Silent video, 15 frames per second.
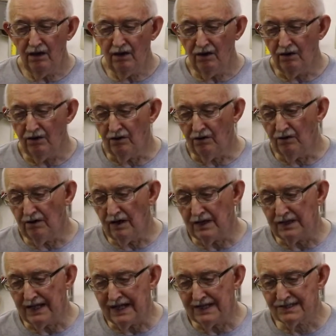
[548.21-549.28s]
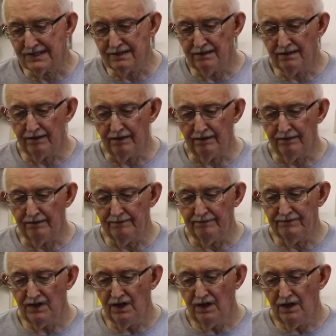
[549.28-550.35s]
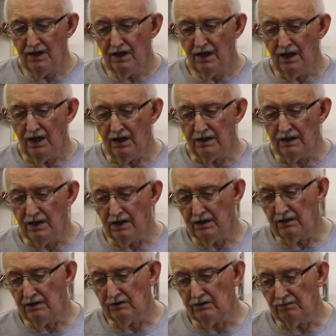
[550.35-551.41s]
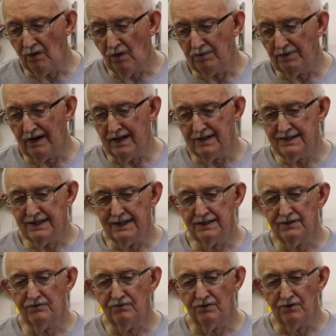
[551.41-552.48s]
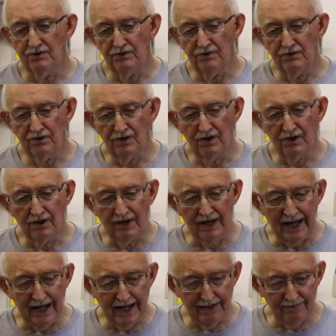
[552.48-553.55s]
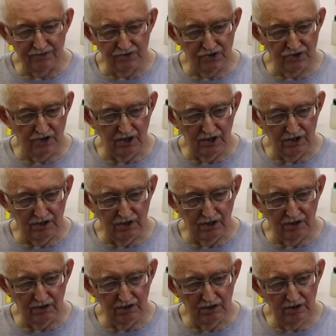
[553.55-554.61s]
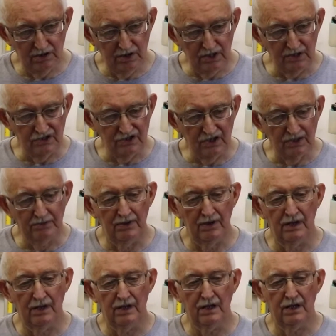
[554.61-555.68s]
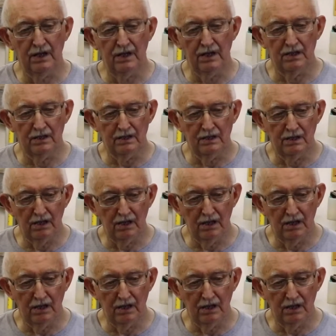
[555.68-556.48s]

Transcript: a desk, and then small projects were games that kids can play, and